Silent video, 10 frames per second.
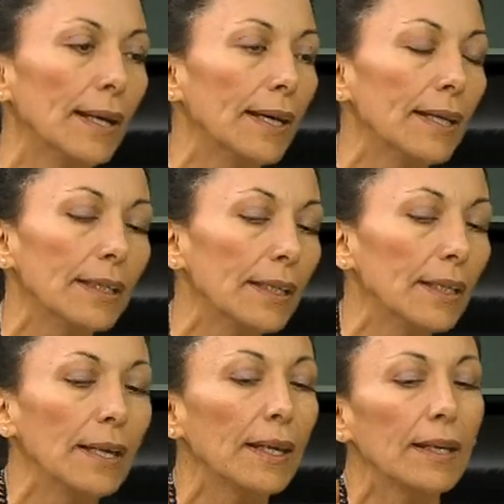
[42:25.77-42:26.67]
and
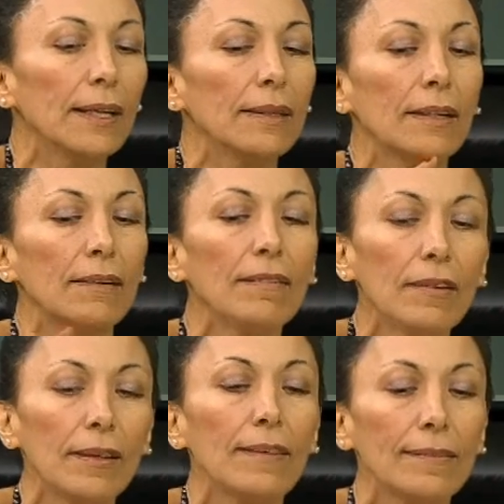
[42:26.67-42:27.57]
the
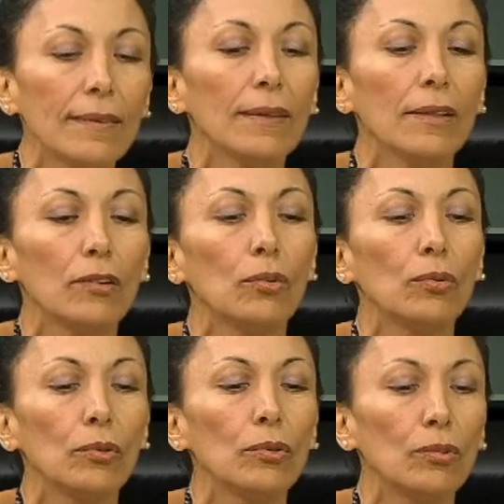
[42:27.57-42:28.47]
reason is
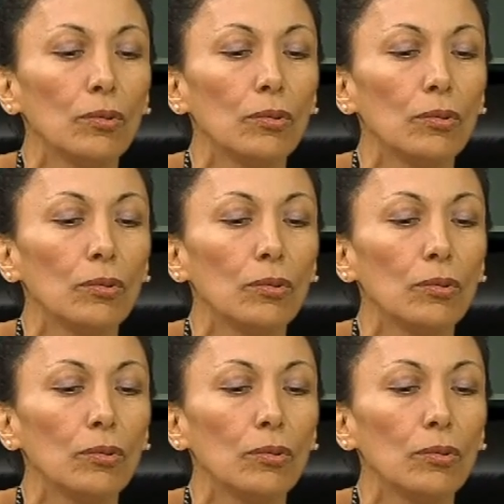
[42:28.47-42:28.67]
to